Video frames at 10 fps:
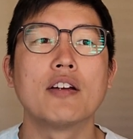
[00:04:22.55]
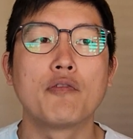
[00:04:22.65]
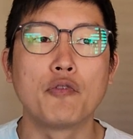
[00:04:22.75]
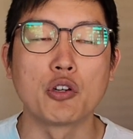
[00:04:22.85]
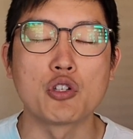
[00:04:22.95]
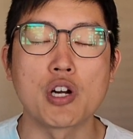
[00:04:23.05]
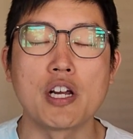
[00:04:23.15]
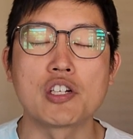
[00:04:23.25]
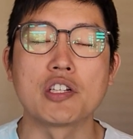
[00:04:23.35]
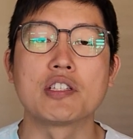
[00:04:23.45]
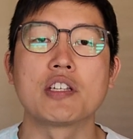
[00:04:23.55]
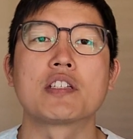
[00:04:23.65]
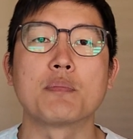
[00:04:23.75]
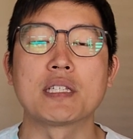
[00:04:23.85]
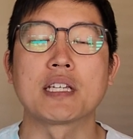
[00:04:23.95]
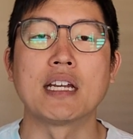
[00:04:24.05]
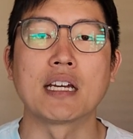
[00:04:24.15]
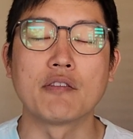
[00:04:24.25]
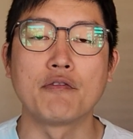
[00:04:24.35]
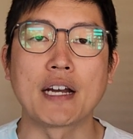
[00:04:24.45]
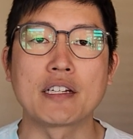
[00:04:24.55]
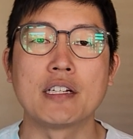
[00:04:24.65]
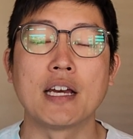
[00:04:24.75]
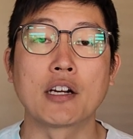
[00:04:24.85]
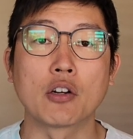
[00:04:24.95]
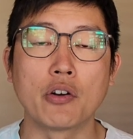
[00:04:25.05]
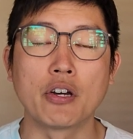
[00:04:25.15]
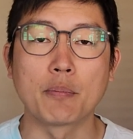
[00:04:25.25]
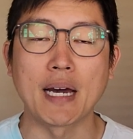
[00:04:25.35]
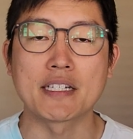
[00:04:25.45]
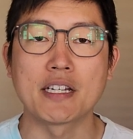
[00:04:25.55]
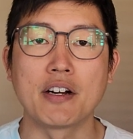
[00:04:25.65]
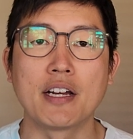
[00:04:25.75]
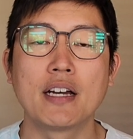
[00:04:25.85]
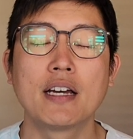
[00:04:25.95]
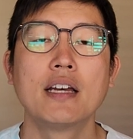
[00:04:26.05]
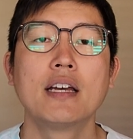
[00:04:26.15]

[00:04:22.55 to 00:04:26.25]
filtration system is getting infected and growing bacteria,